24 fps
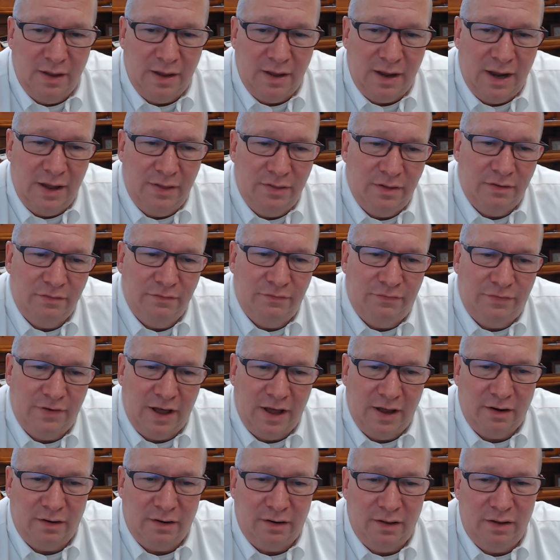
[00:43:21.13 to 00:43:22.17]
And then
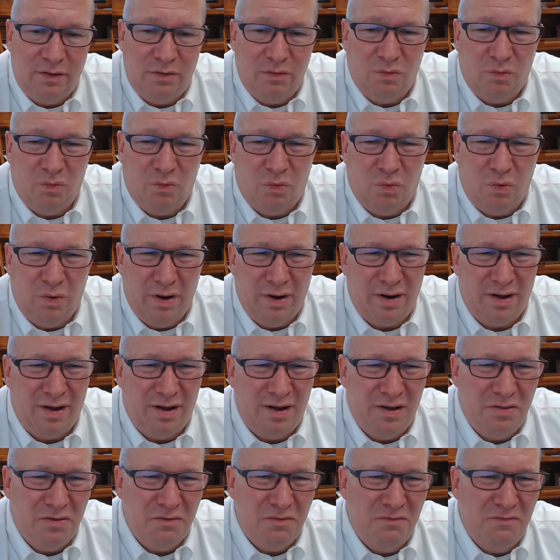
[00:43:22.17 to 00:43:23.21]
finally, what
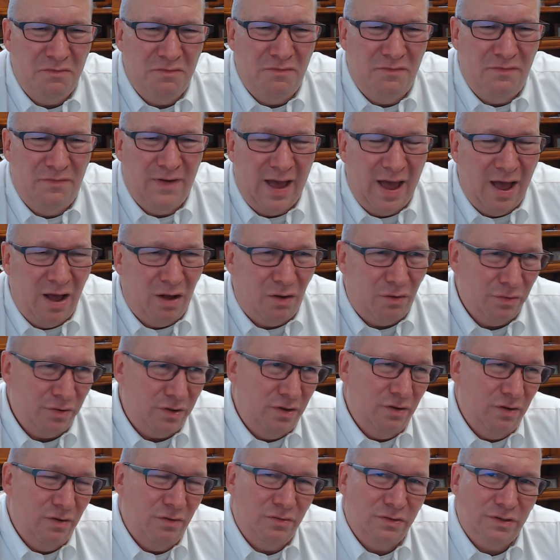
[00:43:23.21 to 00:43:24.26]
other
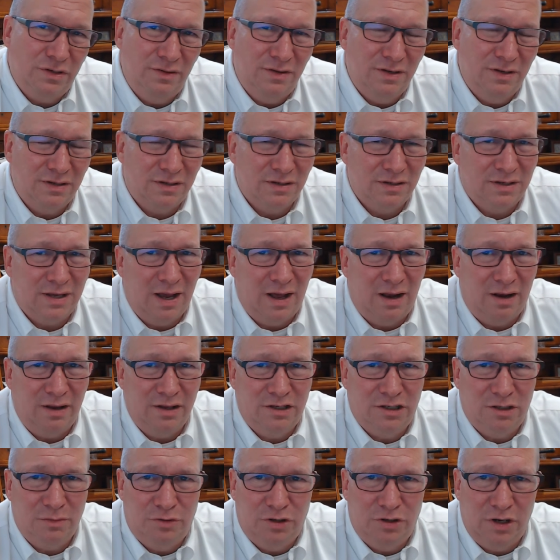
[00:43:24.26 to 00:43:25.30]
values, and this is highly
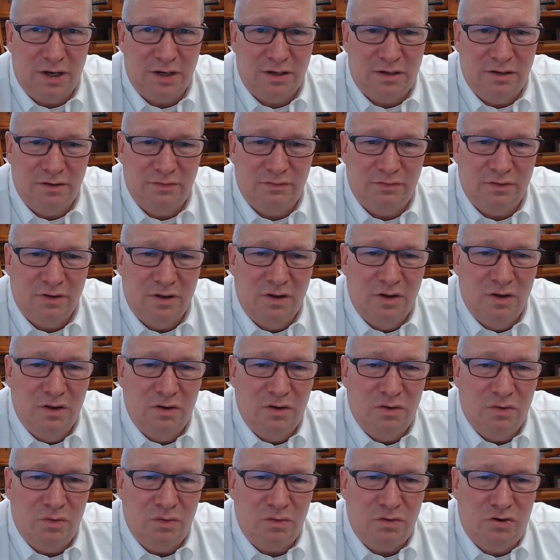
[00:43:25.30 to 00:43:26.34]
subjective,
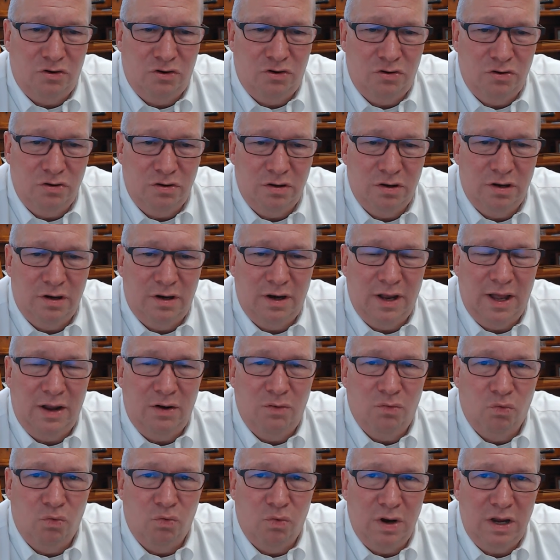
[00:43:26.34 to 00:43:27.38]
could a
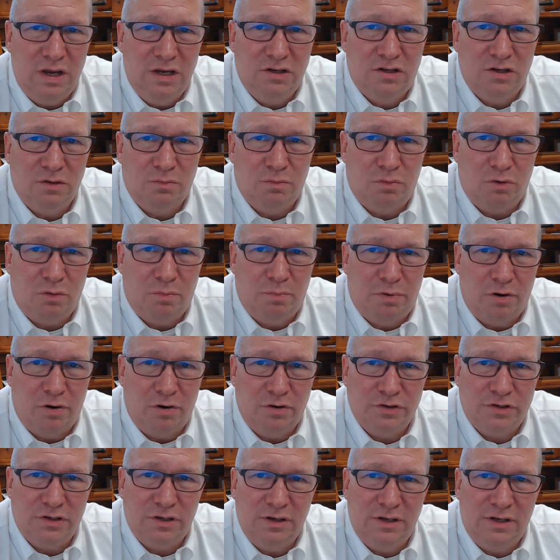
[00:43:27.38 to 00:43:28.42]
reasonable
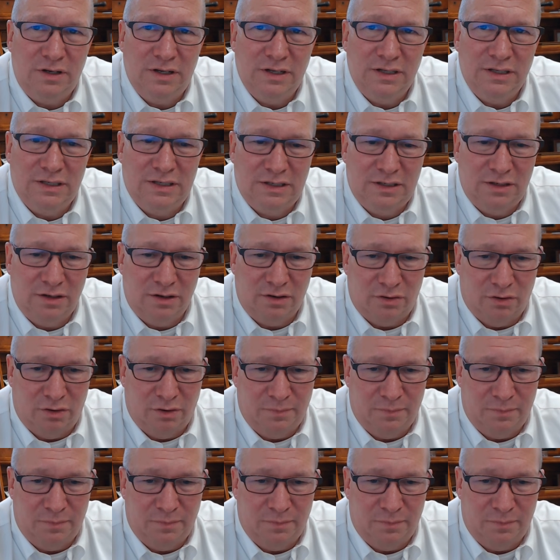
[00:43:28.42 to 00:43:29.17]
person consider?